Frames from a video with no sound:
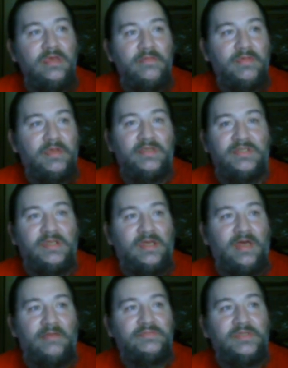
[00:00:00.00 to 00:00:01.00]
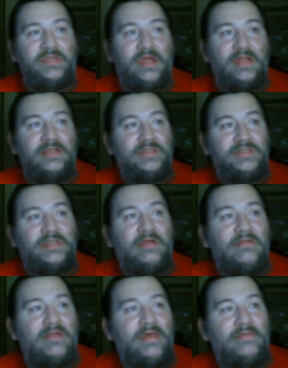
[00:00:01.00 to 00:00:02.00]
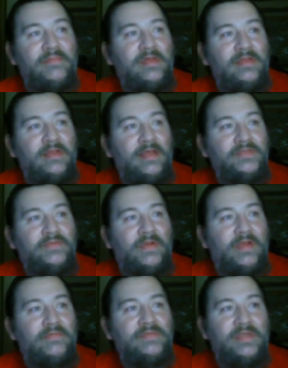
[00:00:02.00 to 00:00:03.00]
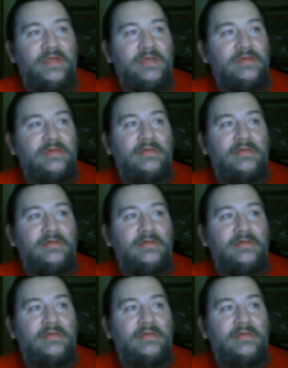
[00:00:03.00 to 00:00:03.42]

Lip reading: because the cop just kind of stared at me, and that's when I was like,